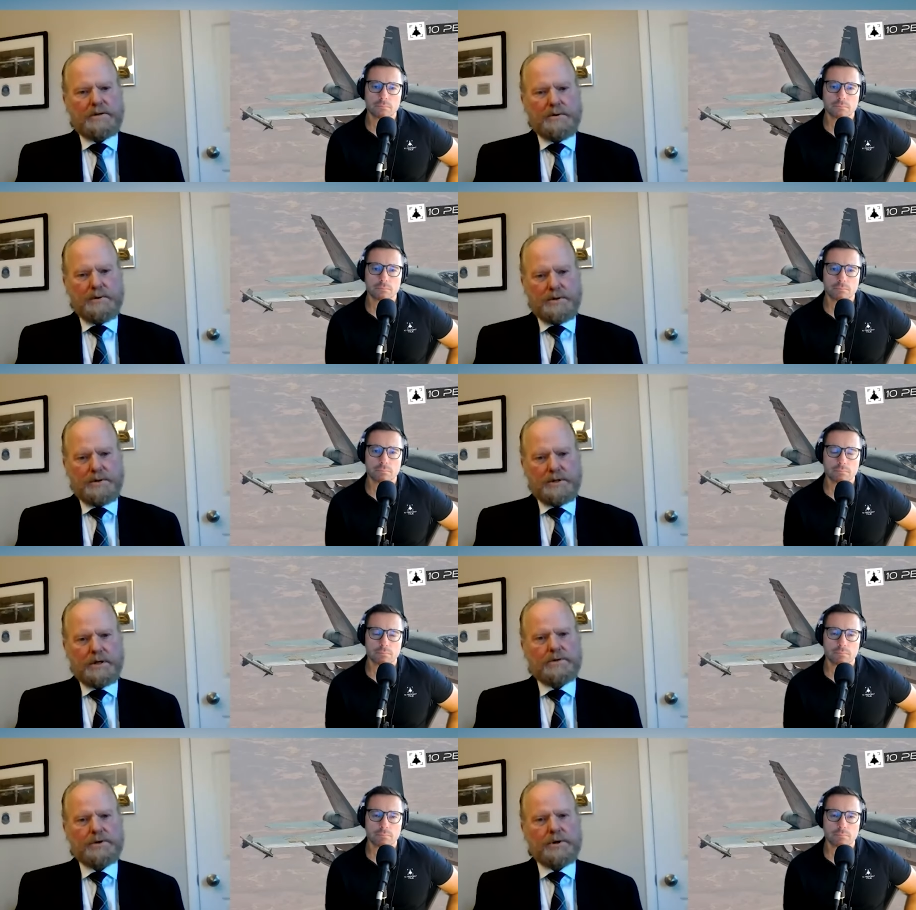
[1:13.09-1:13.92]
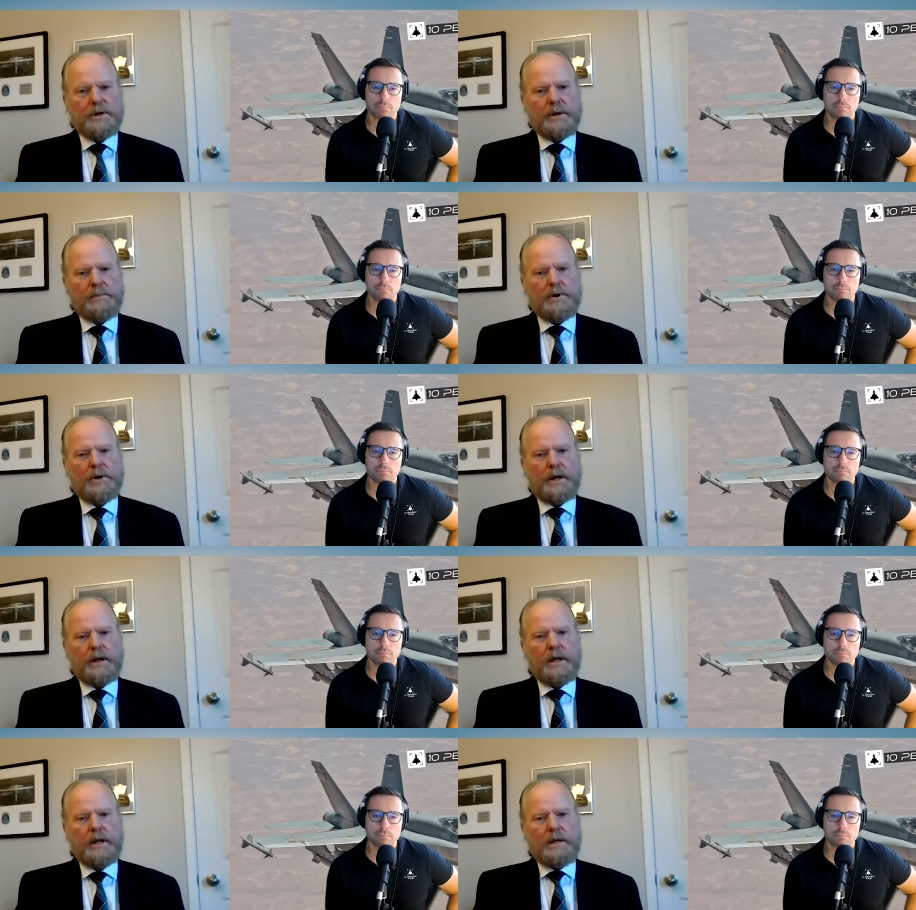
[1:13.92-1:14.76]
Speaker 1: As soon as you start turning and
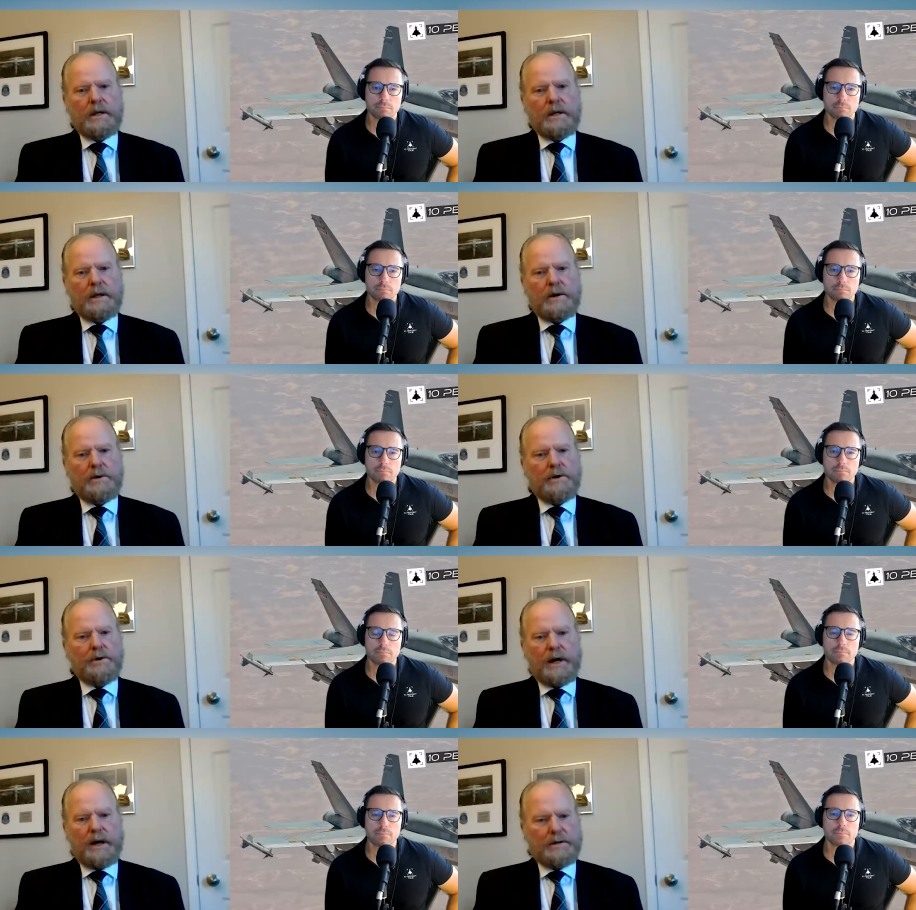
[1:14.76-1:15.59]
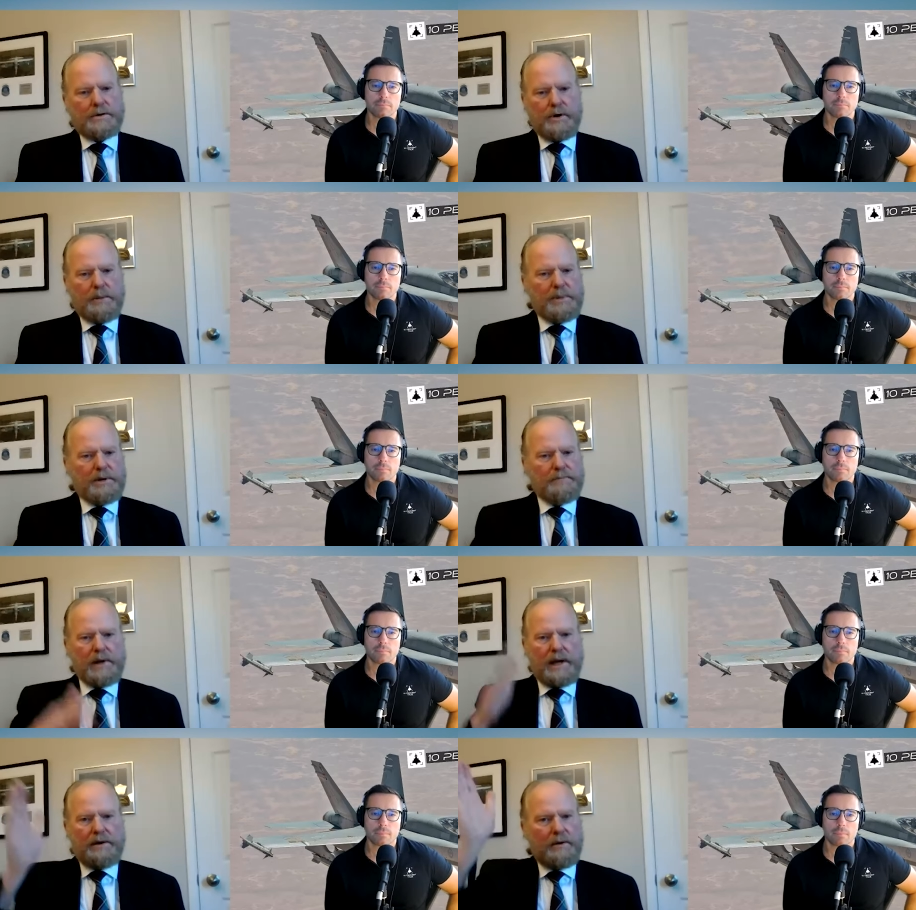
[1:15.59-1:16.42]
burning, you know, you're now this great
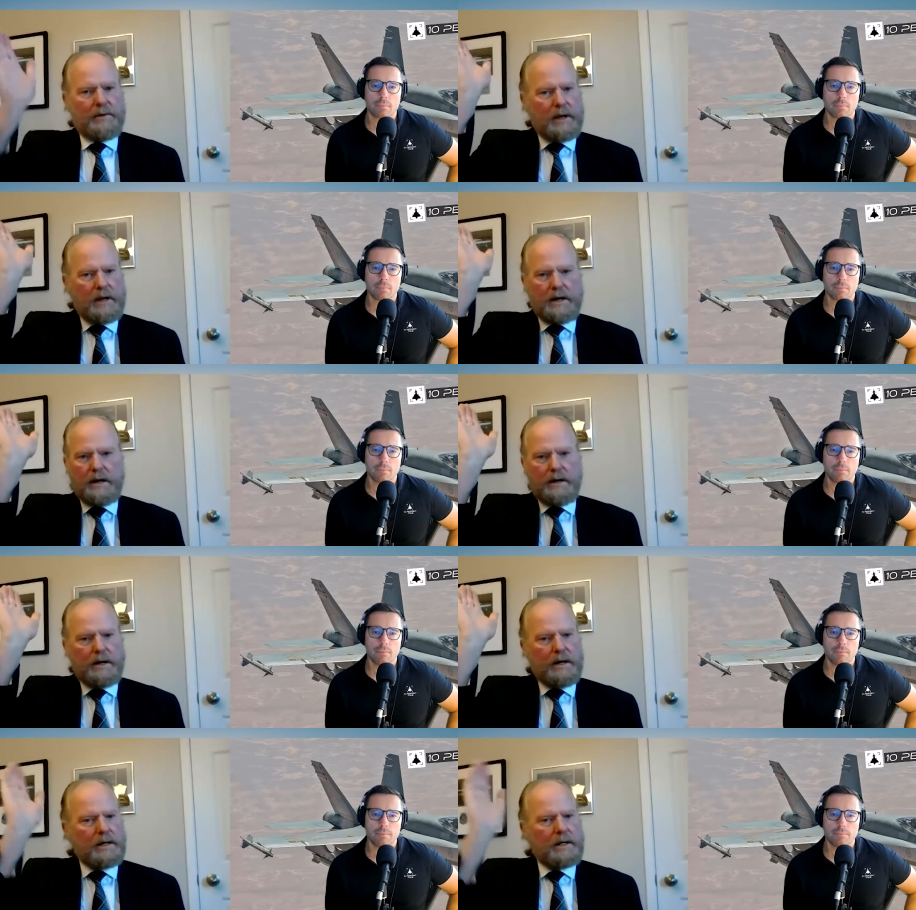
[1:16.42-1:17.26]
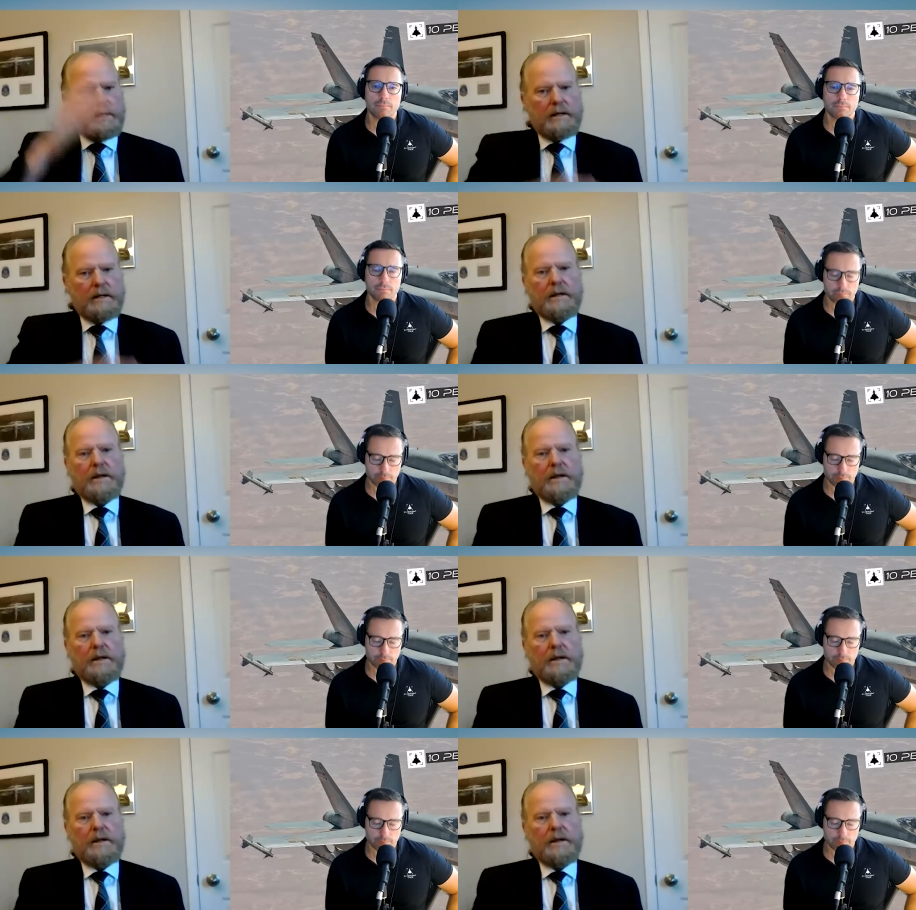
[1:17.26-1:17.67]
big flare in the air, and